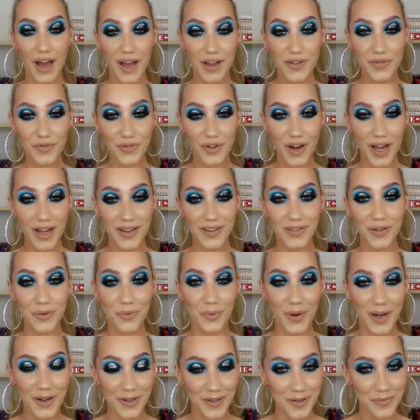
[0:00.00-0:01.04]
Hi friends,
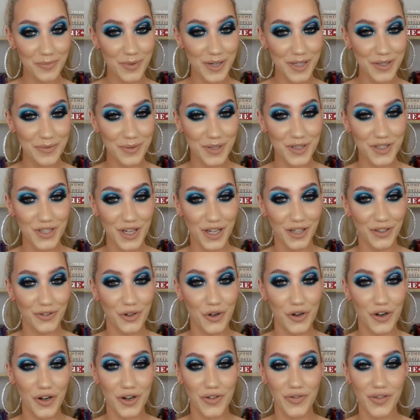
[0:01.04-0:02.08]
welcome back to my channel,
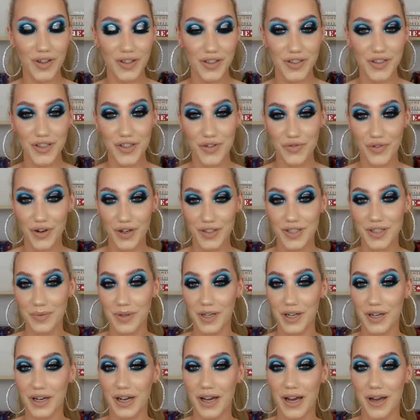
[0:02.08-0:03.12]
or if this is your first time
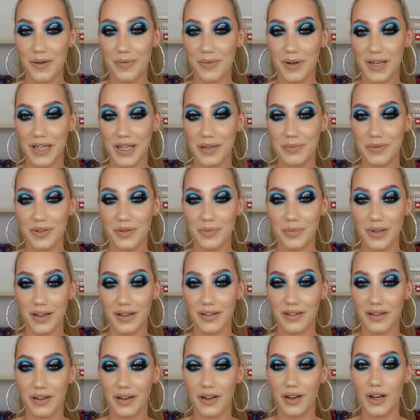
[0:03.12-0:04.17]
here, hi, my name is
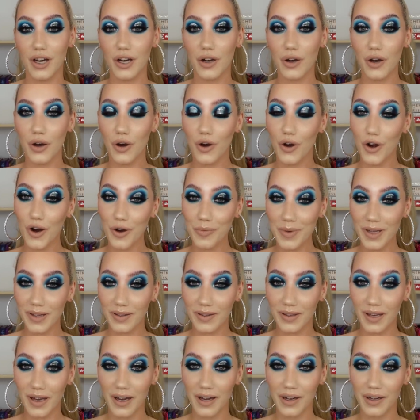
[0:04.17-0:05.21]
Melissa or
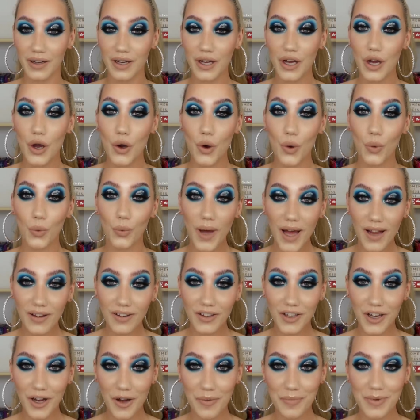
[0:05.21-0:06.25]
Missa.
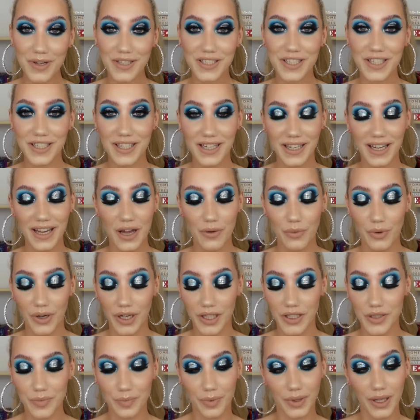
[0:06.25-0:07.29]
Welcome. Today I
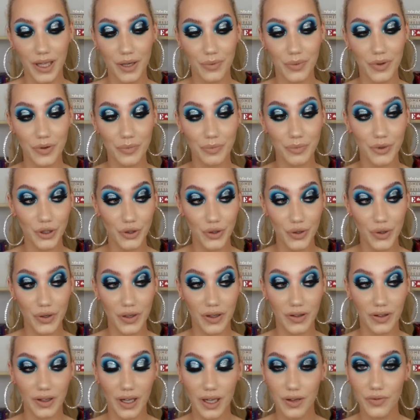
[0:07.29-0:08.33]
wanted to play with blue
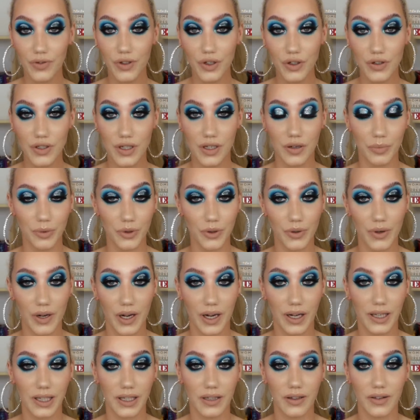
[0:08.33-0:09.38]
because I've not done a blue
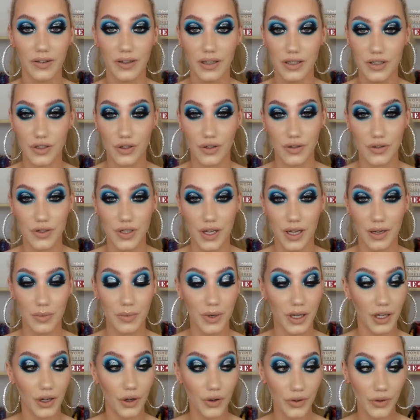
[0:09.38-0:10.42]
eye in such a long time.
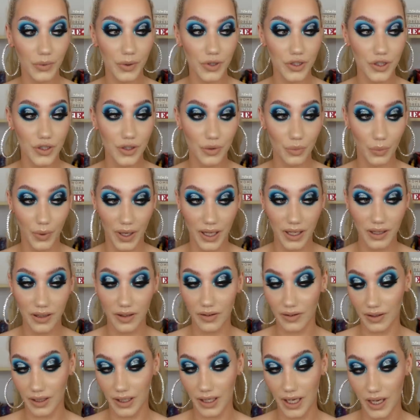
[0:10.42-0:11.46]
I also want to do a wing
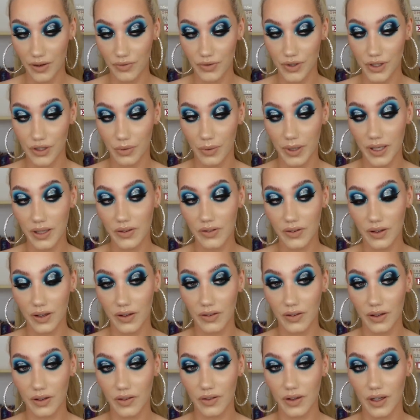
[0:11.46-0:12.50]
because I never do wings
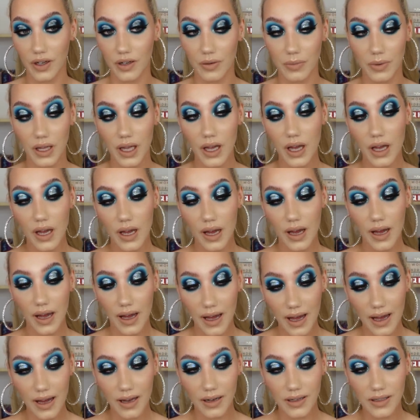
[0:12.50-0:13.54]
because they scare me,
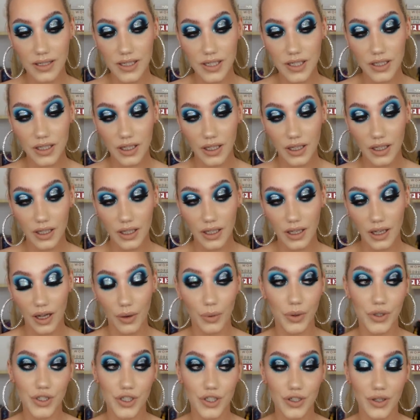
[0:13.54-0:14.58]
and I
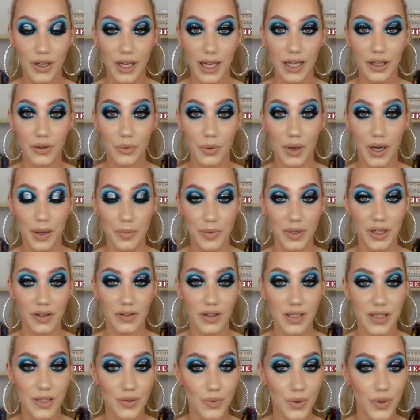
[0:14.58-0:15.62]
want to do a halo eye because
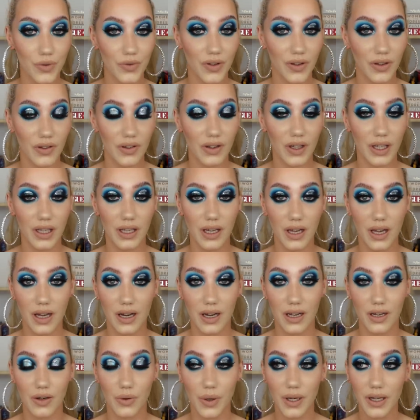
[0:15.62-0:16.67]
I did one recently
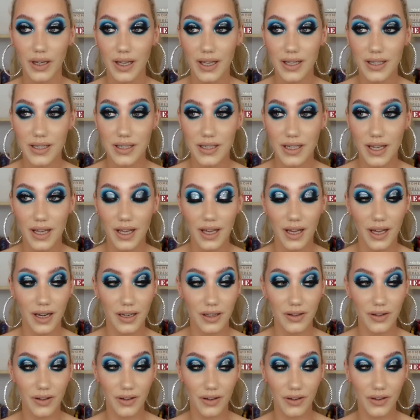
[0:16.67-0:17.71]
and I quite liked it, and
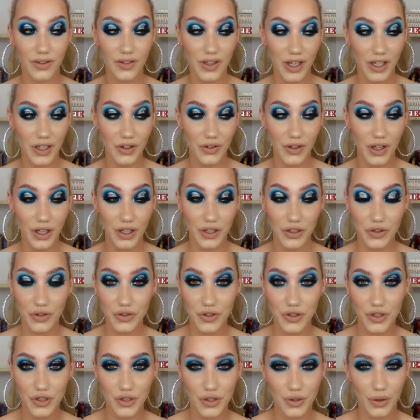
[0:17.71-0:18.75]
it's a style that I
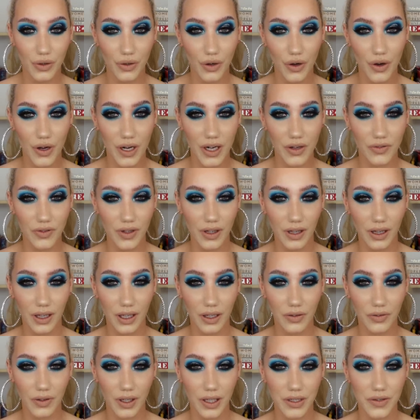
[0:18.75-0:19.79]
used to do a lot and I feel like
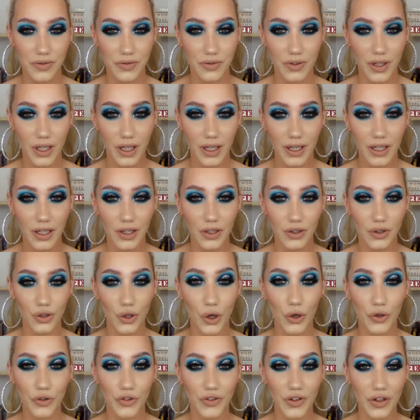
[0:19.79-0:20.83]
I've kind of
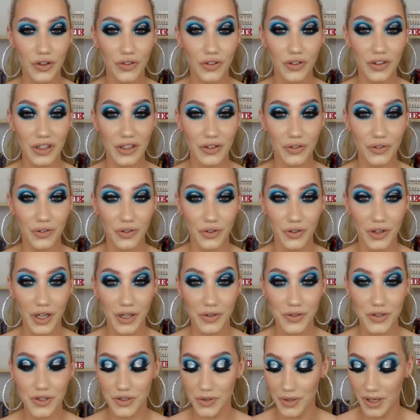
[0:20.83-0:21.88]
lost the skills on
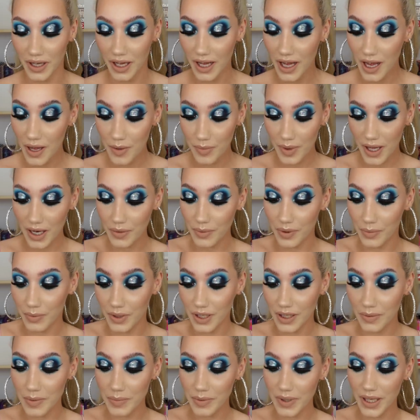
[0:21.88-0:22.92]
how to do it. But anyway, we're
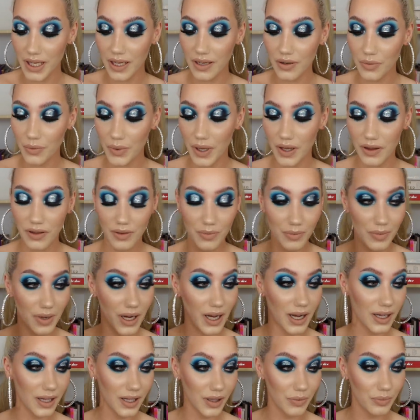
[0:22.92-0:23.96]
going to be playing with
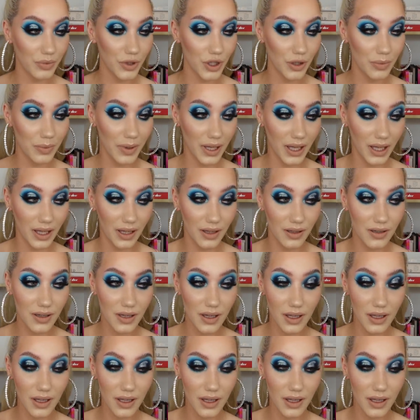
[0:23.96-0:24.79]
my P.E. Bay